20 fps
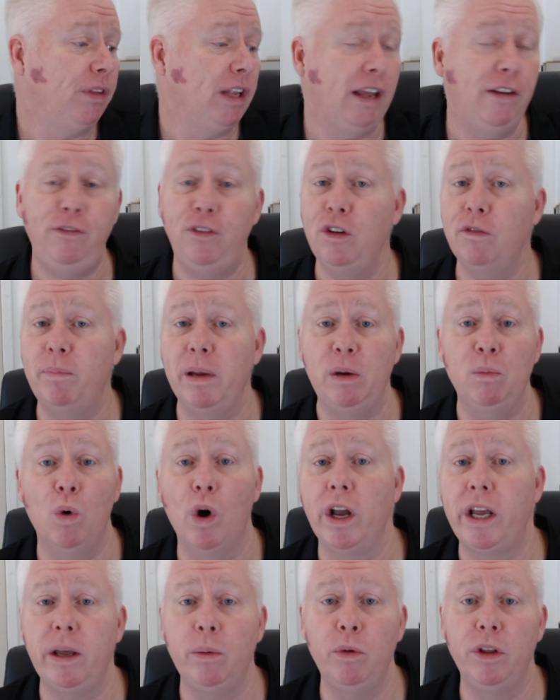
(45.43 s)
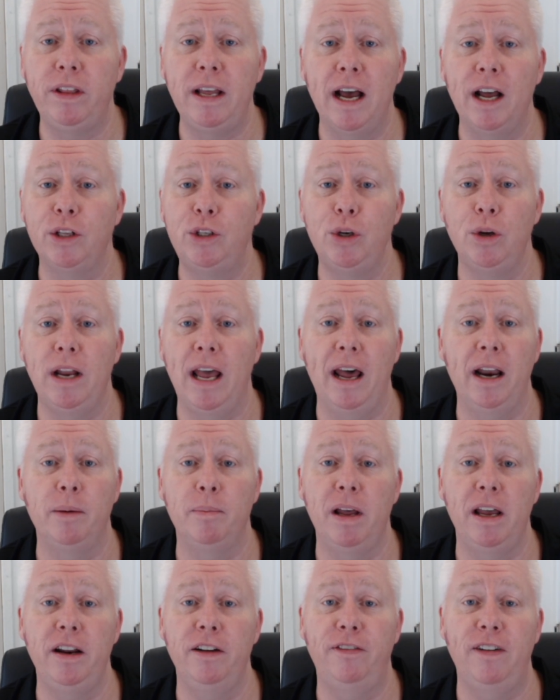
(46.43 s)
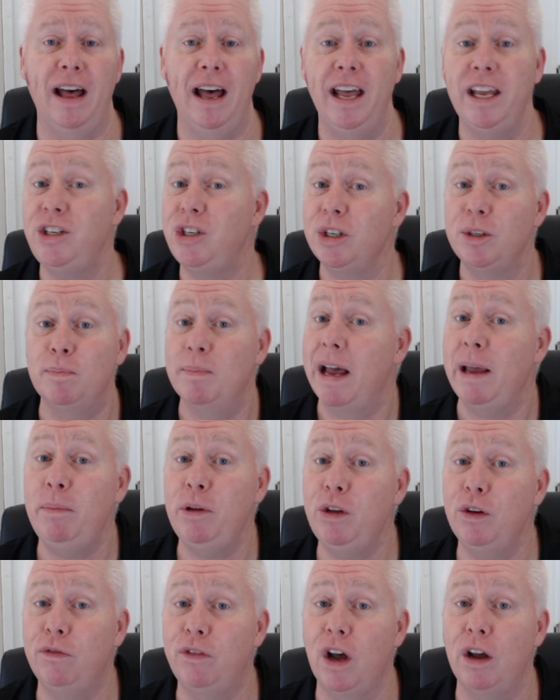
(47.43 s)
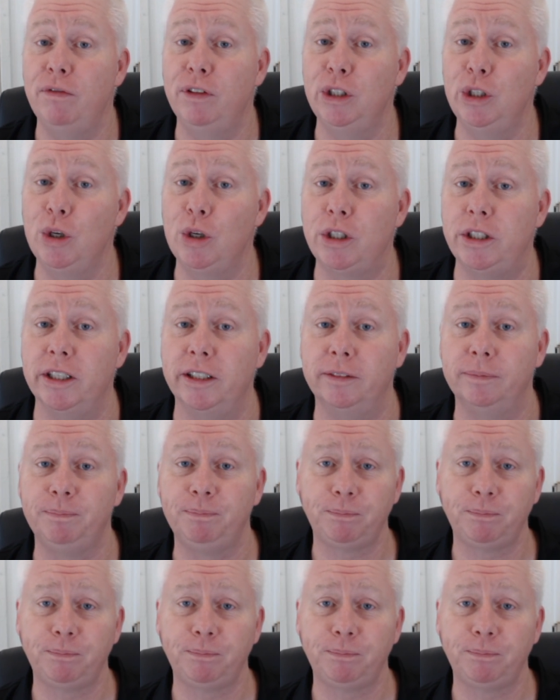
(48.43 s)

If you've been working with Cartoon Animator for ages, maybe you've overlooked it.